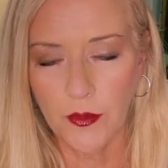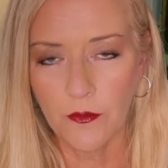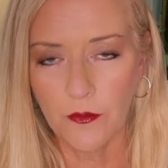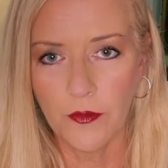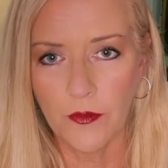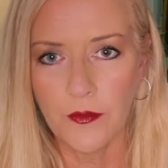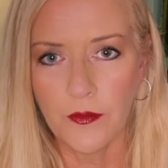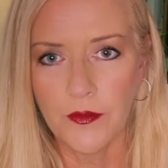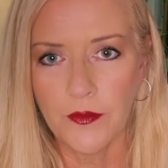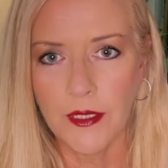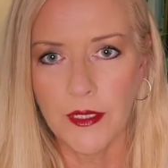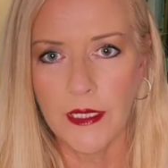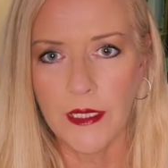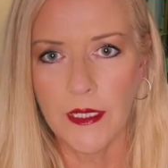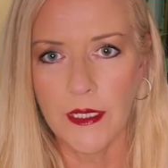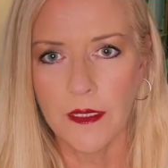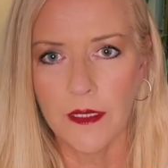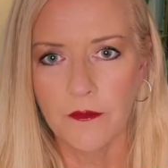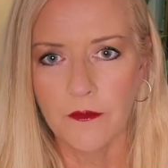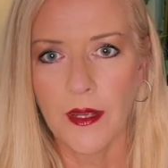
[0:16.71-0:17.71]

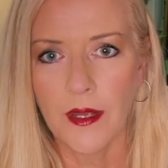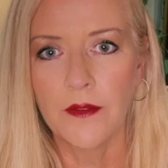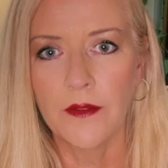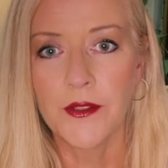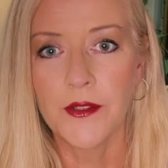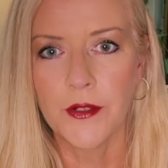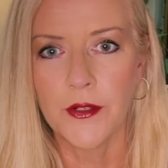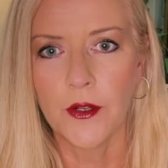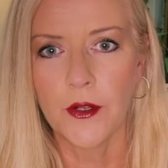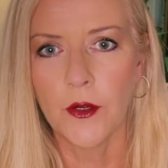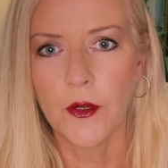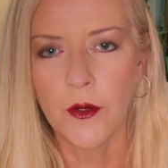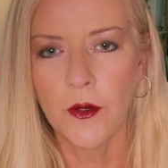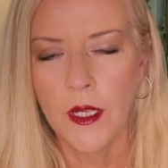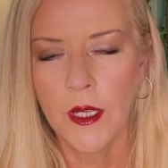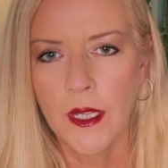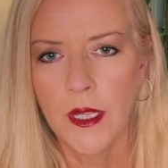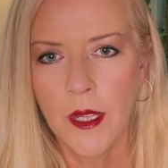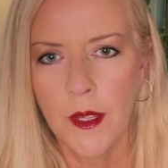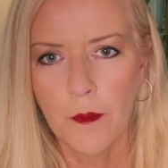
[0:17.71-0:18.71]
50
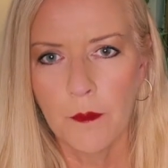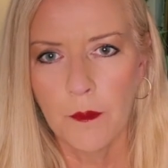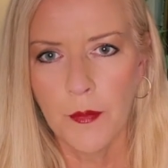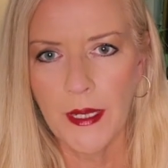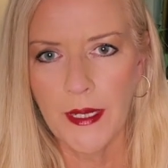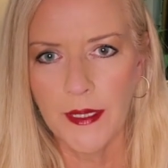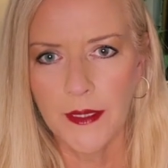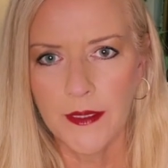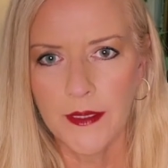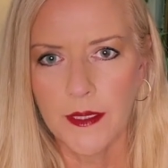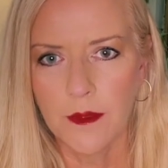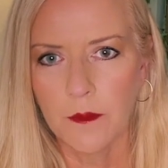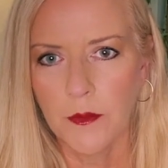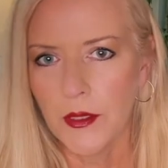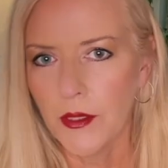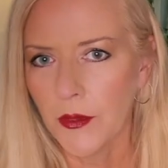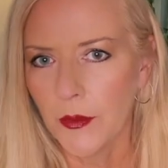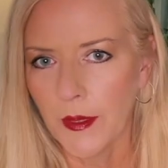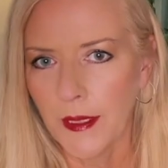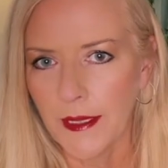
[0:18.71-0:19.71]
minutes in
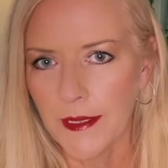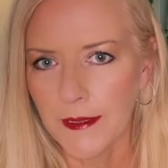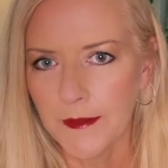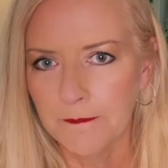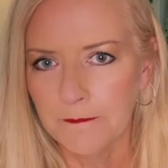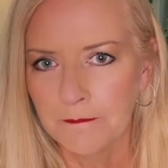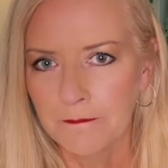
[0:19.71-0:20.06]
between.